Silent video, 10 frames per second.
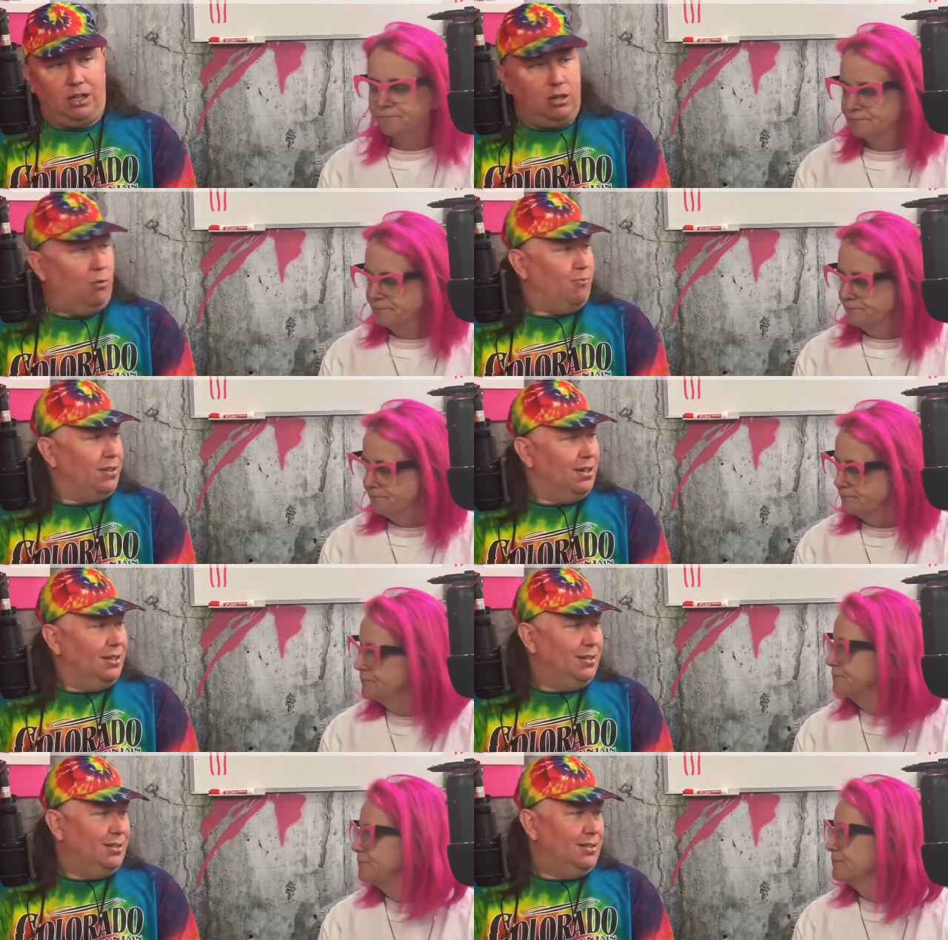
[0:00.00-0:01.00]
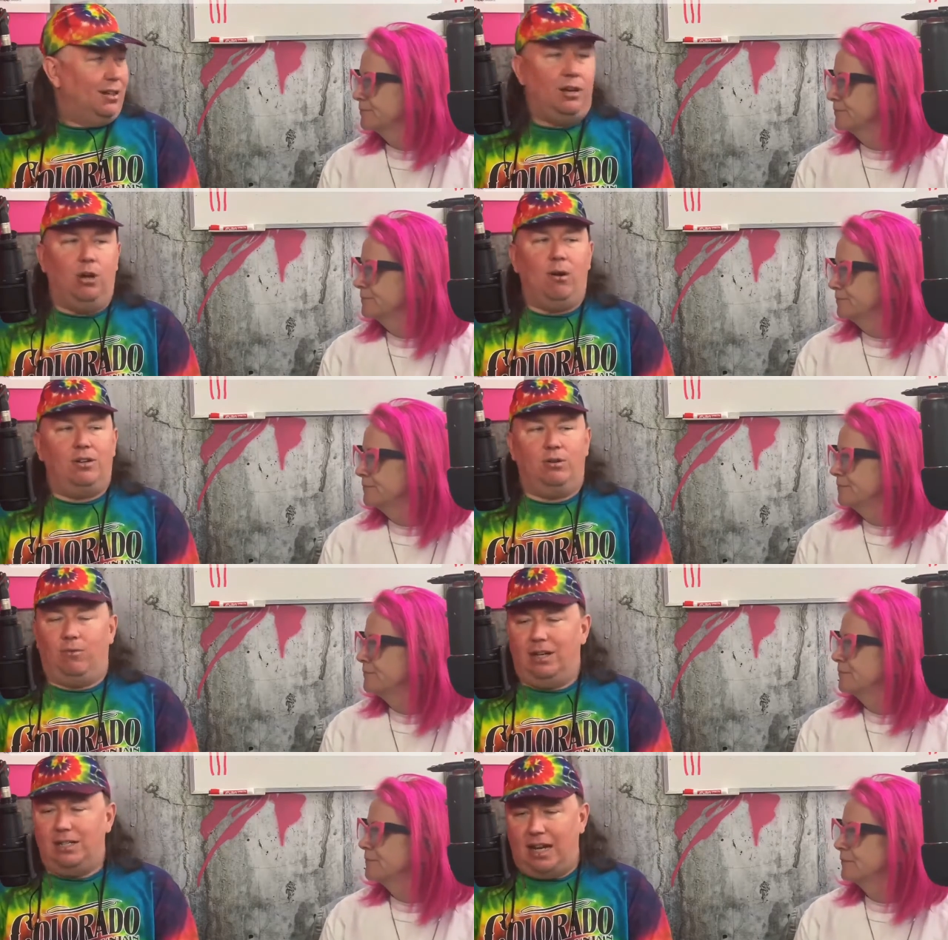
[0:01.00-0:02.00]
Speaker 1: at you. And no, I don't
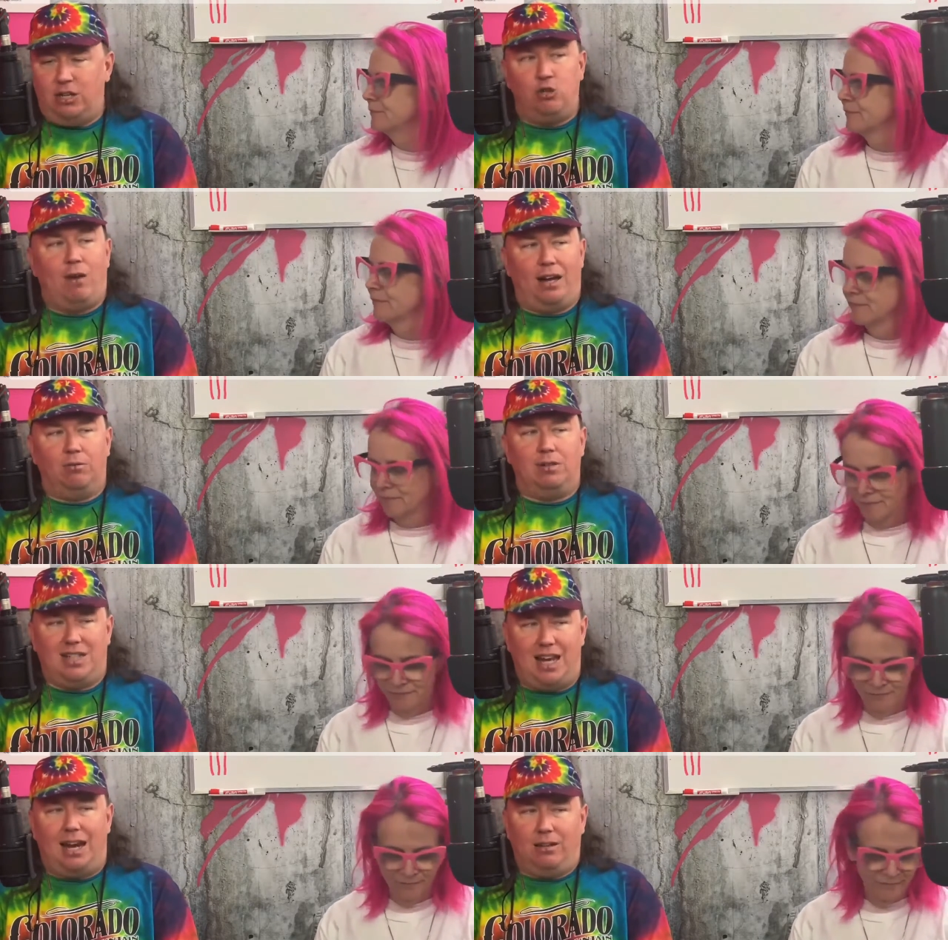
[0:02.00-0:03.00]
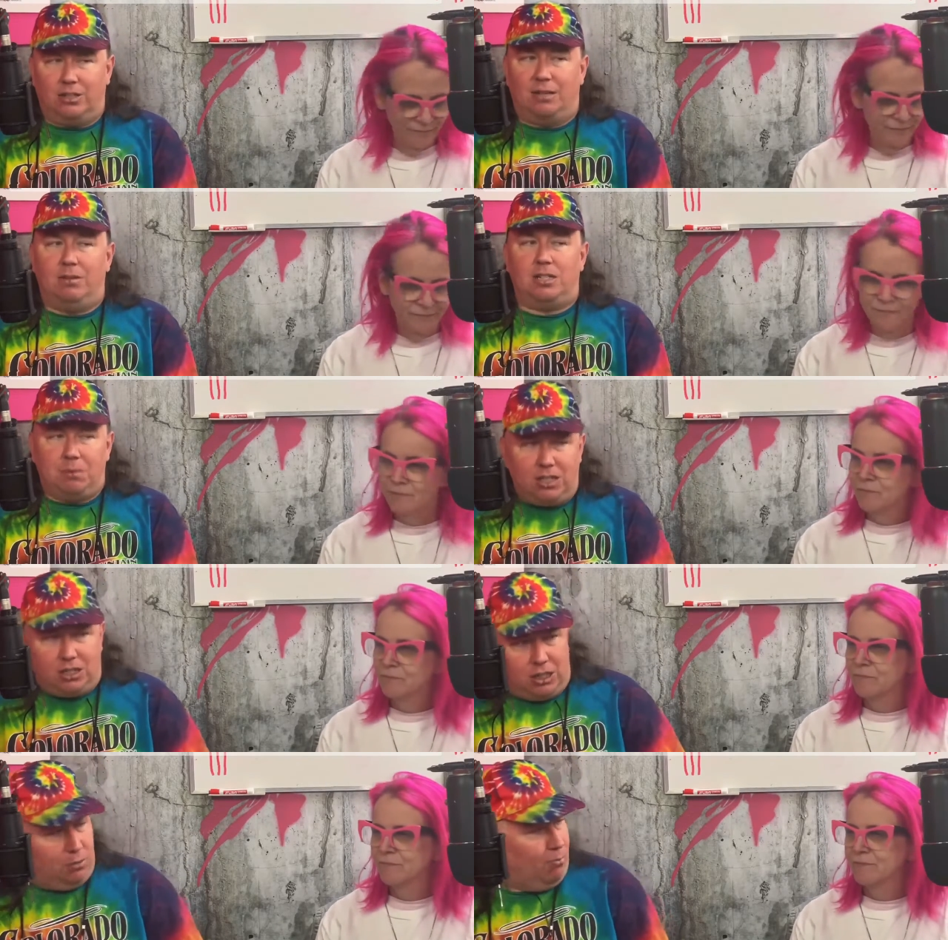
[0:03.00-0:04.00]
want to date you. I don't date outside my
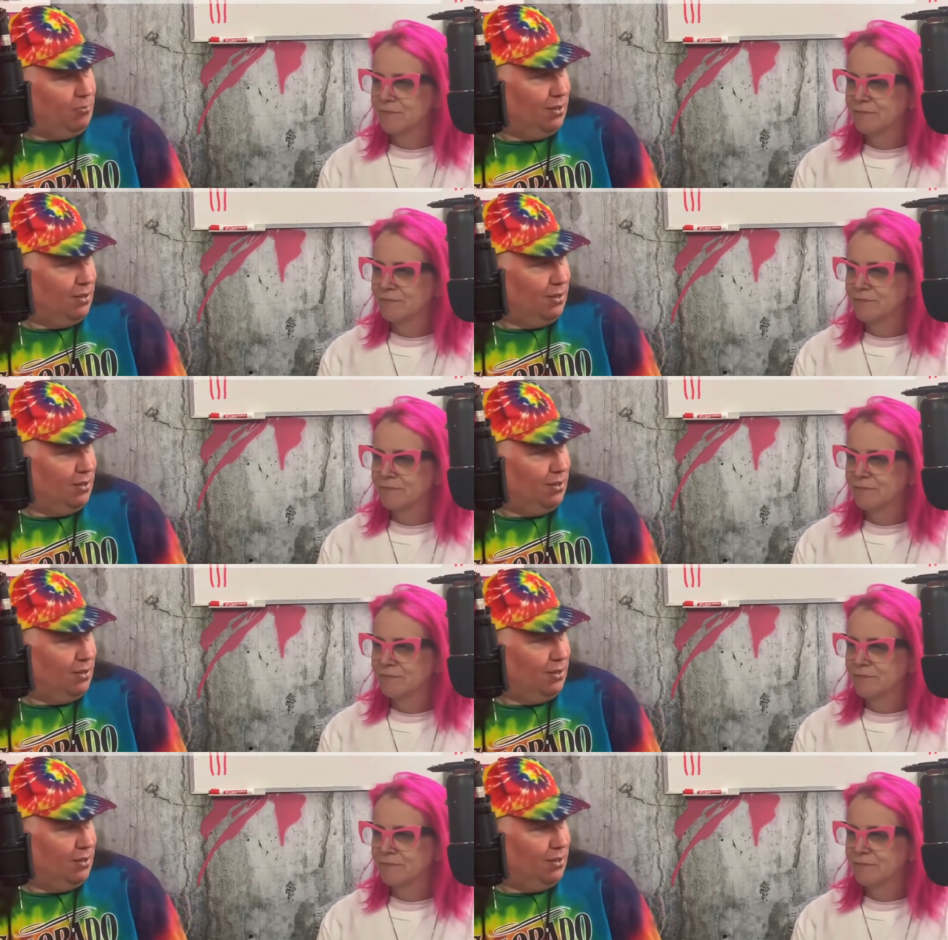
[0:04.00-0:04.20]
species.